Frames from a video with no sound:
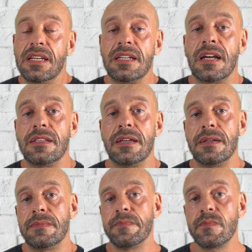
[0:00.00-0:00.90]

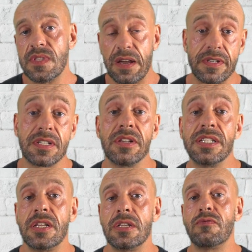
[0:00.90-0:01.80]
the net result
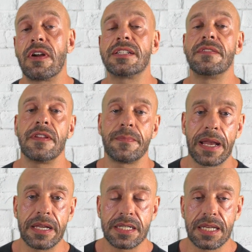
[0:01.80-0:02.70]
is that you're relatively
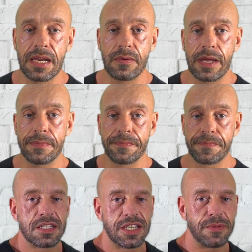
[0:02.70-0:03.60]
balanced anyway.
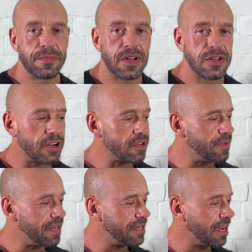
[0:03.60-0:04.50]
Jim
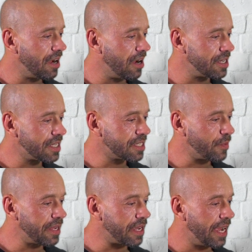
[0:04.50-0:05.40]
Longman asks,
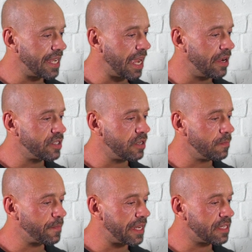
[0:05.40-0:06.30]
when cutting, how do you
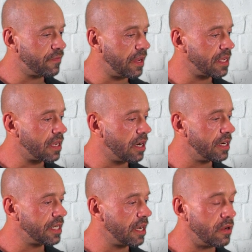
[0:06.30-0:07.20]
best fit
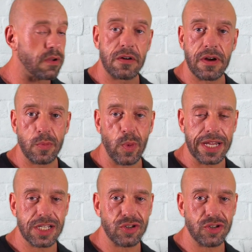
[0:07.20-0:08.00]
cardio around weight